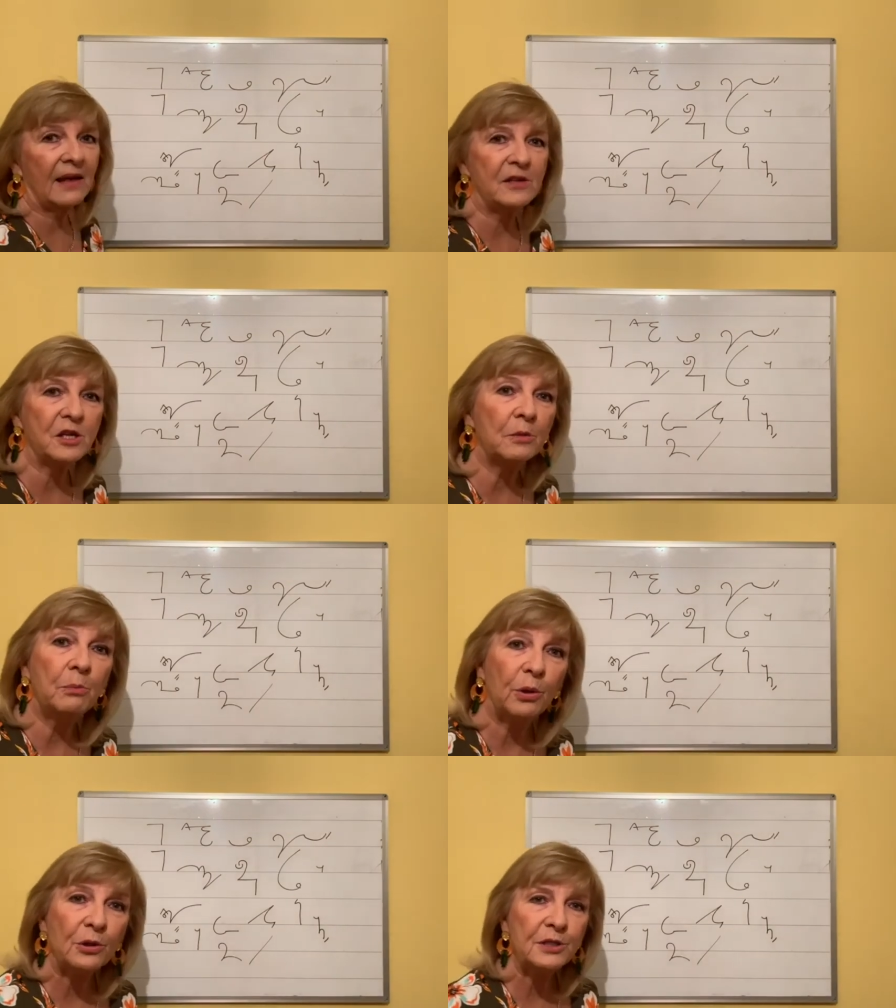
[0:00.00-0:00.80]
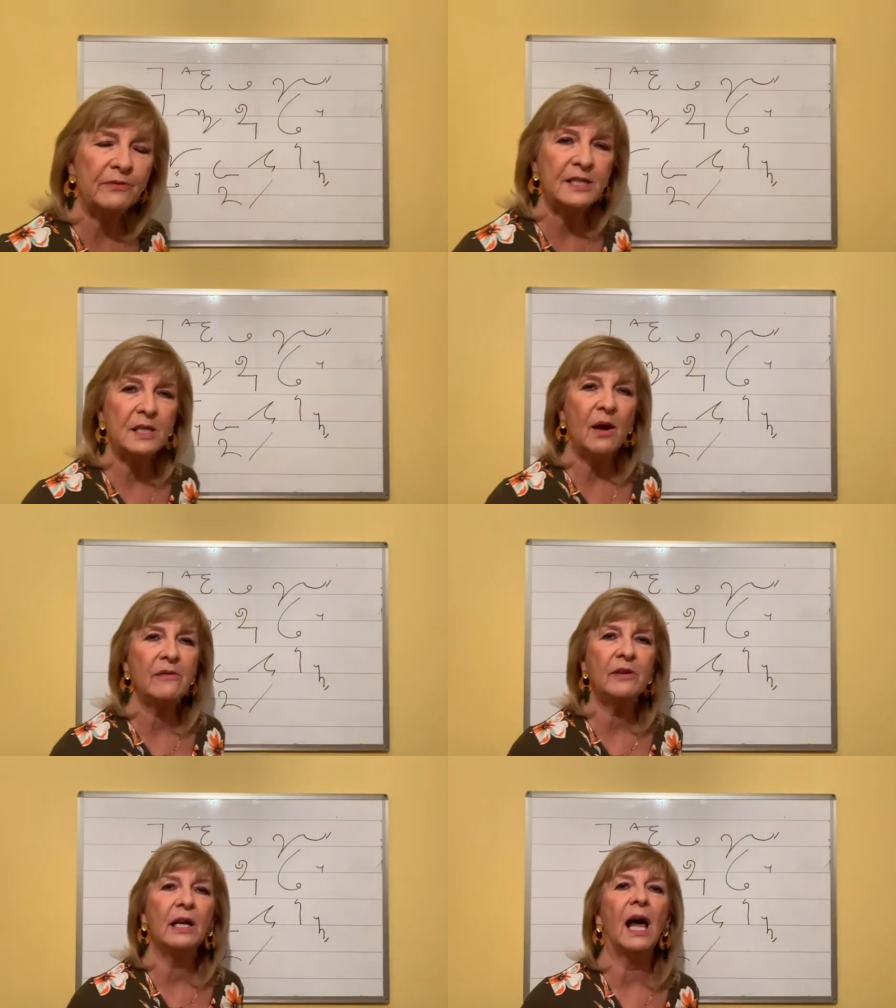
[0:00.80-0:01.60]
You can pause the video if
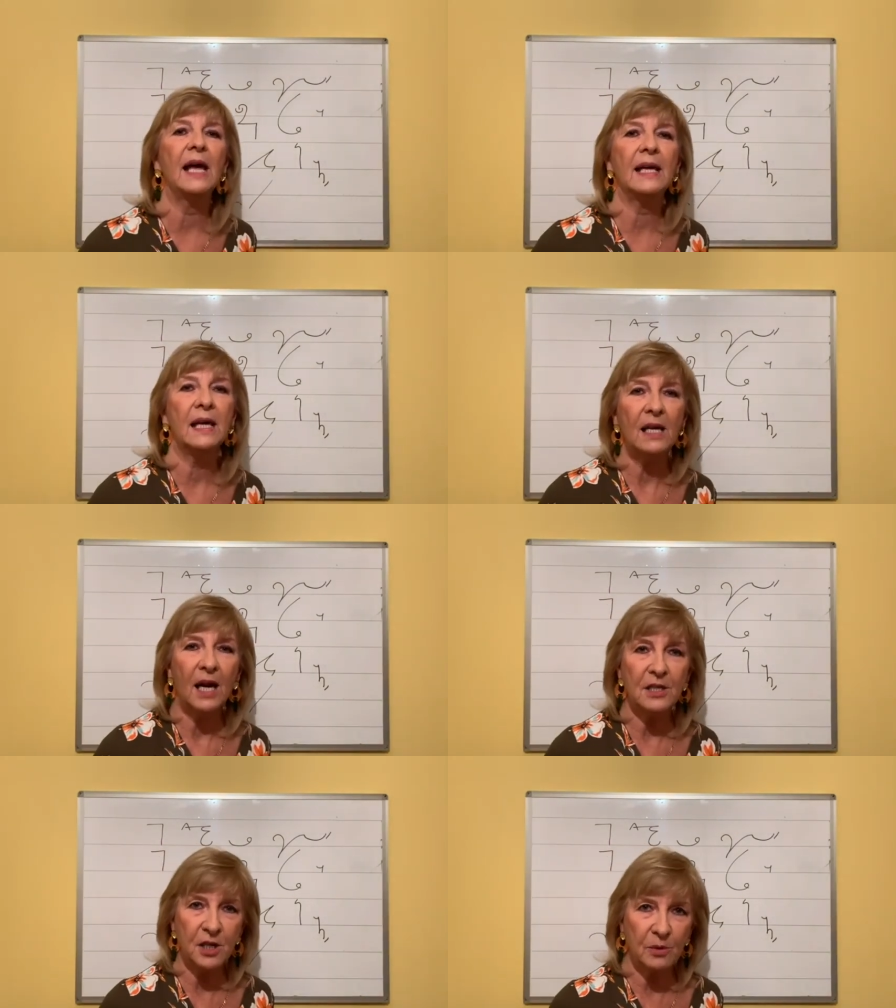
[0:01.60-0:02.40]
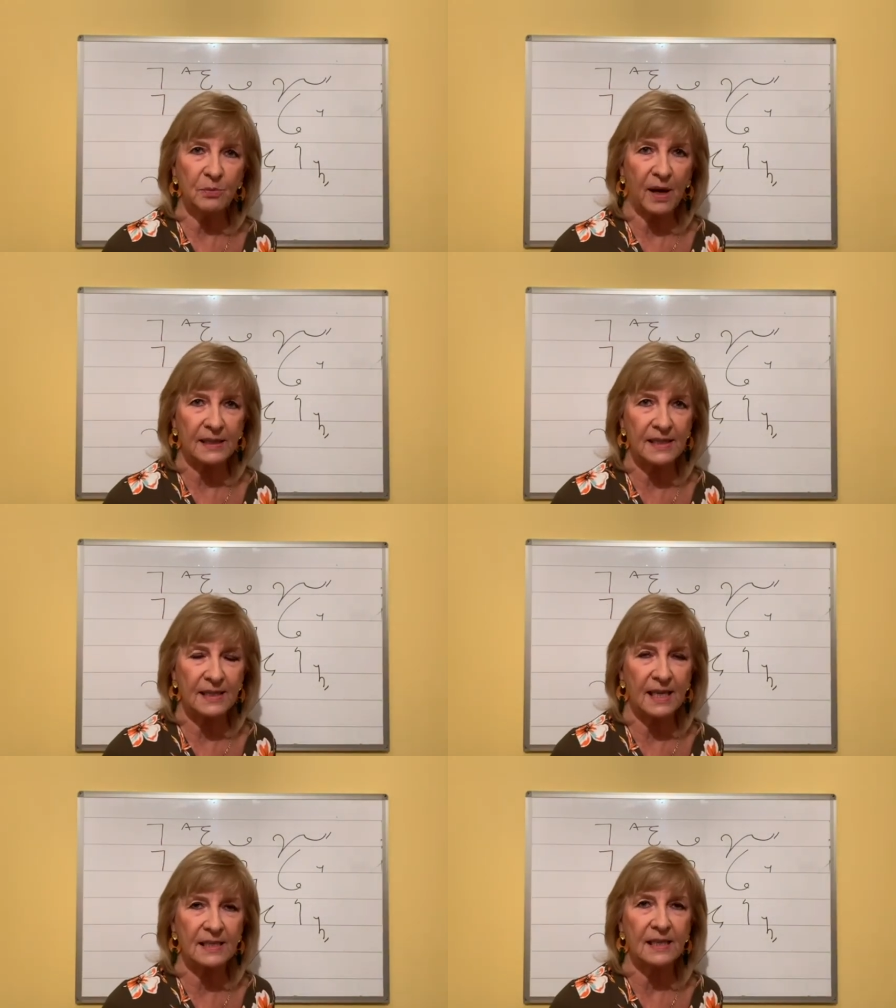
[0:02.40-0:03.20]
you like, and you can practice
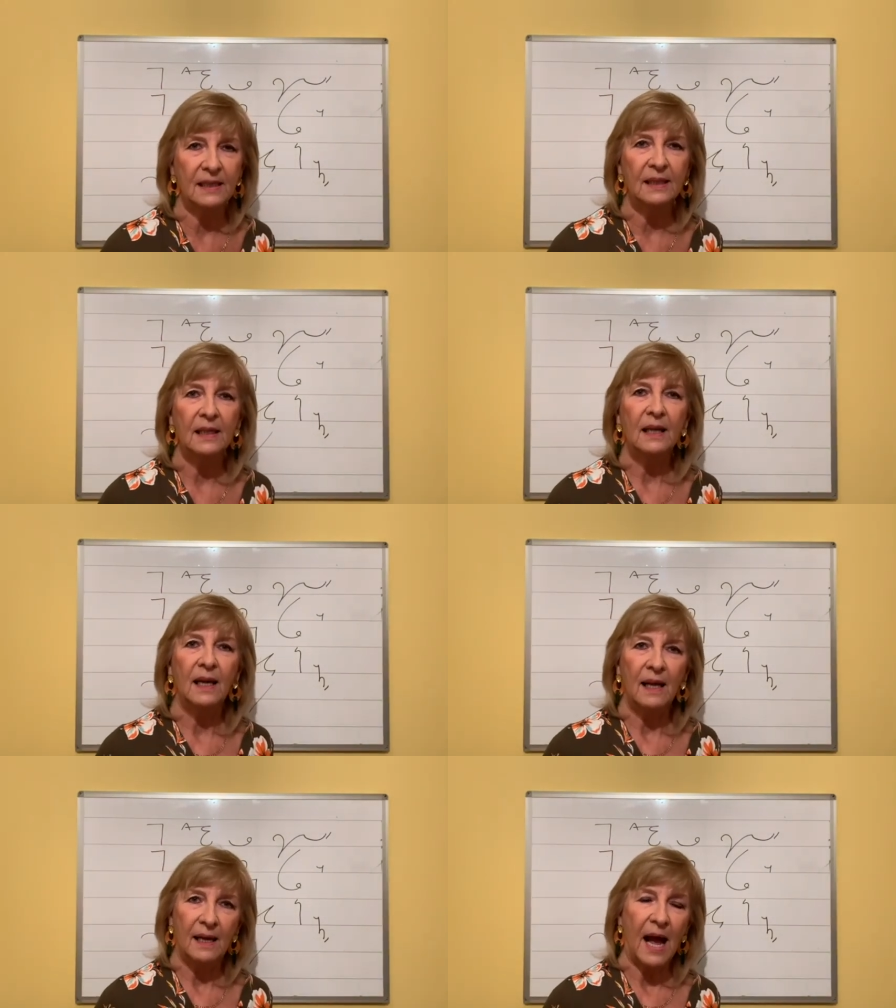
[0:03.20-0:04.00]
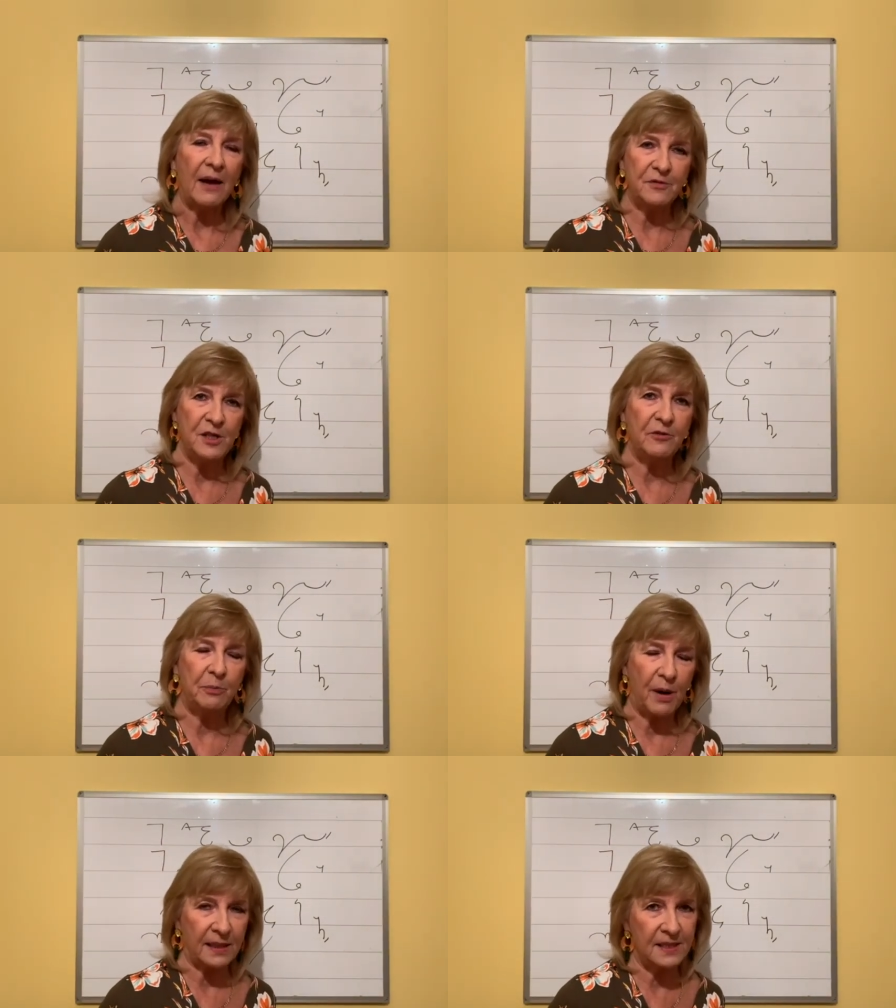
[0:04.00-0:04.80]
it after you've
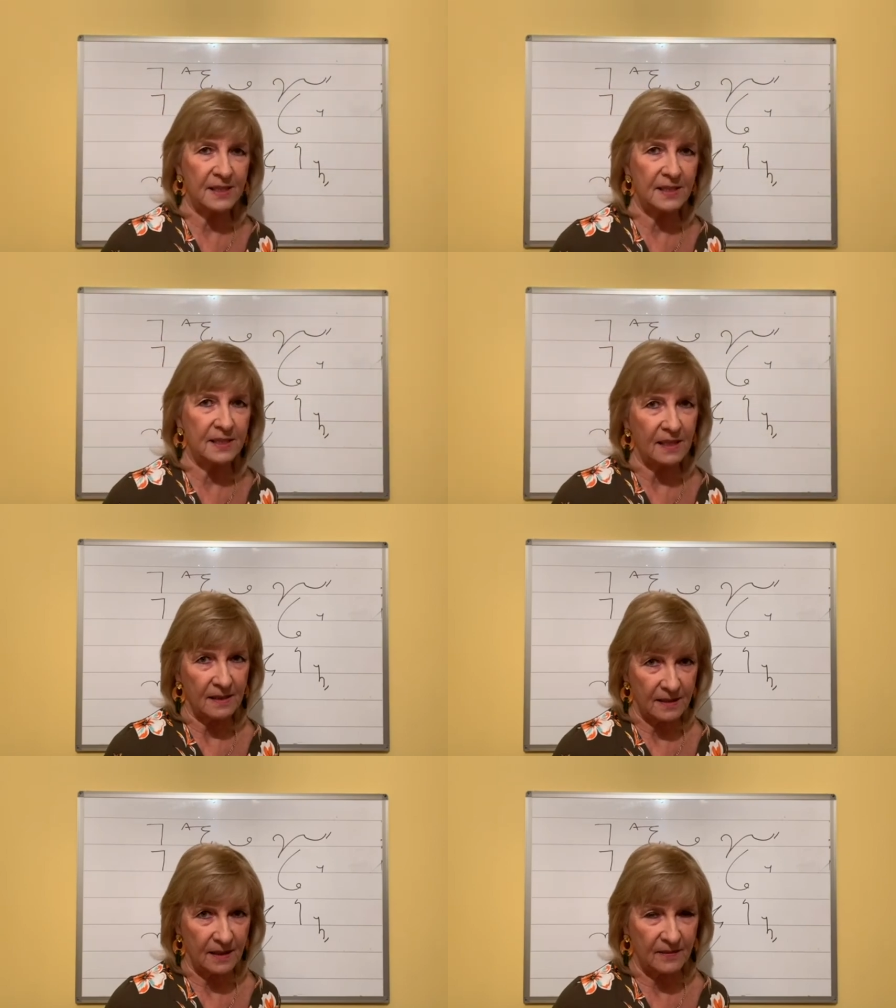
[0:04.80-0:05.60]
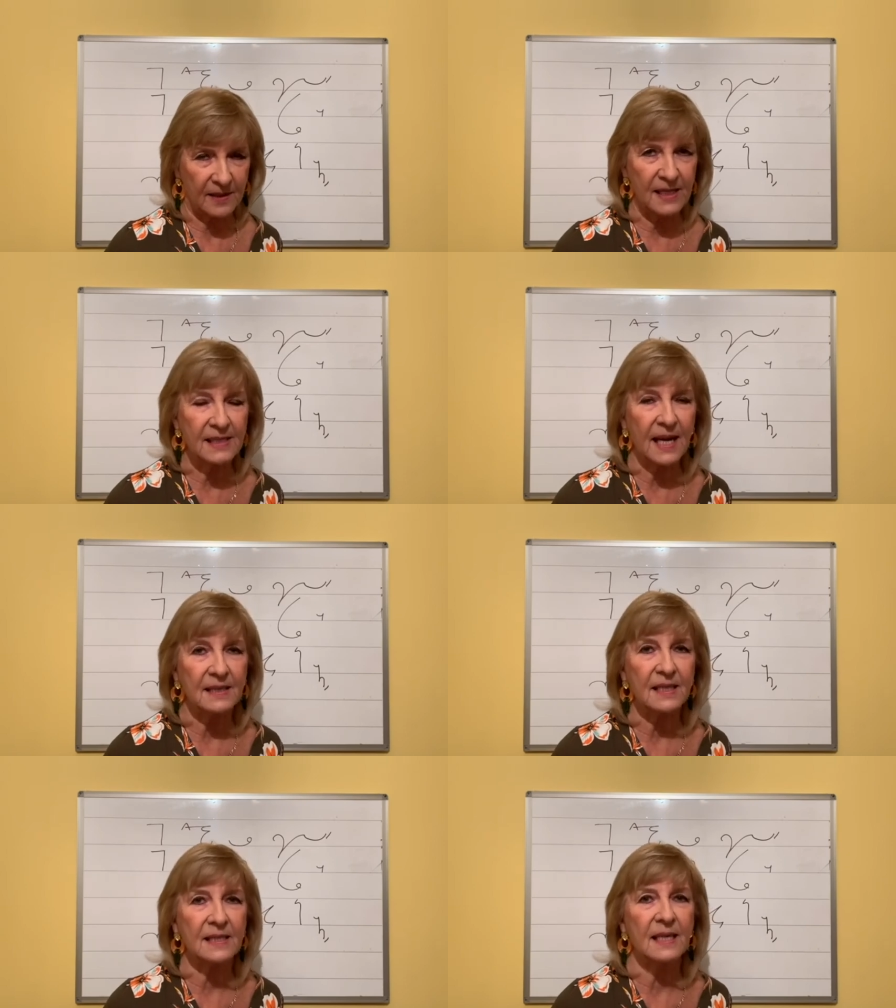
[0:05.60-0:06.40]
practiced these
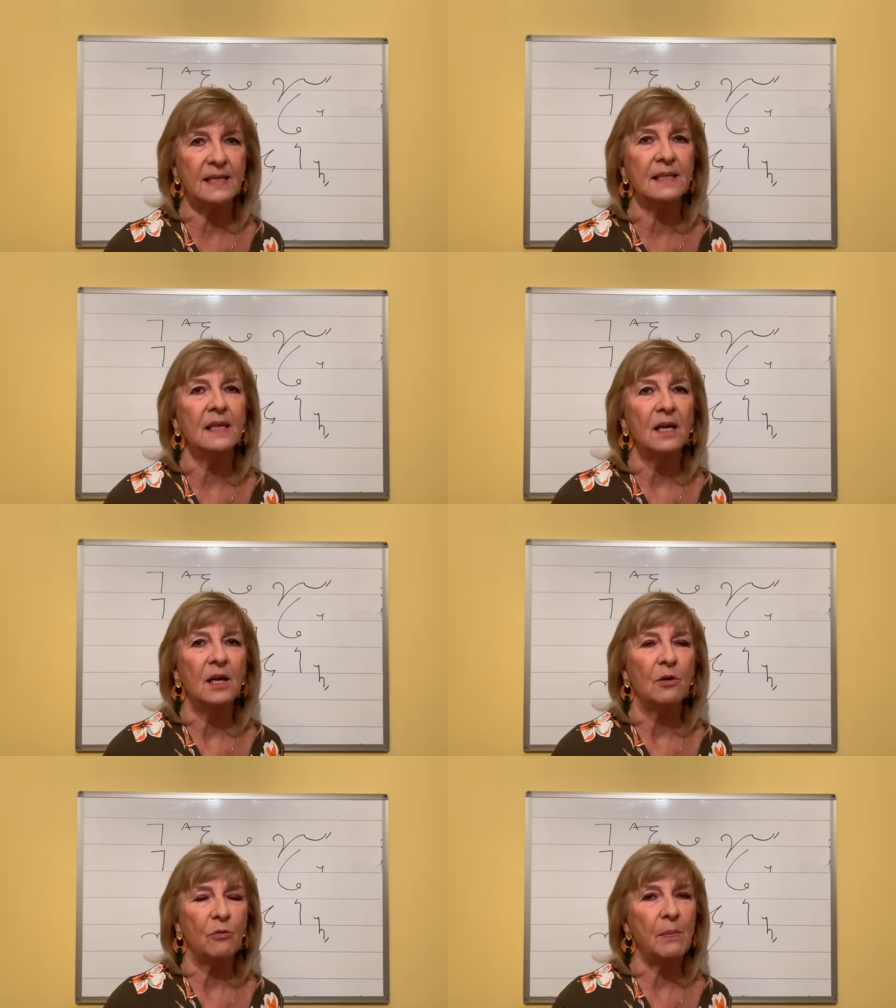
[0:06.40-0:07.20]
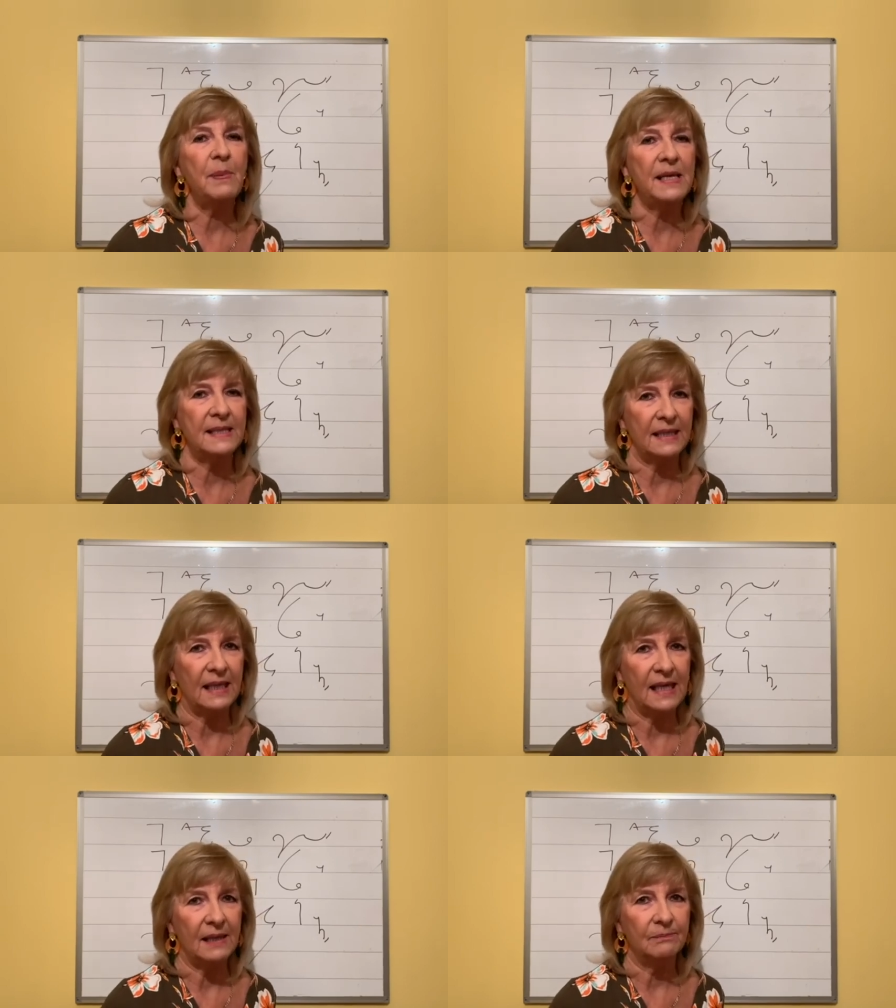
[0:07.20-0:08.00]
sentences repeatedly.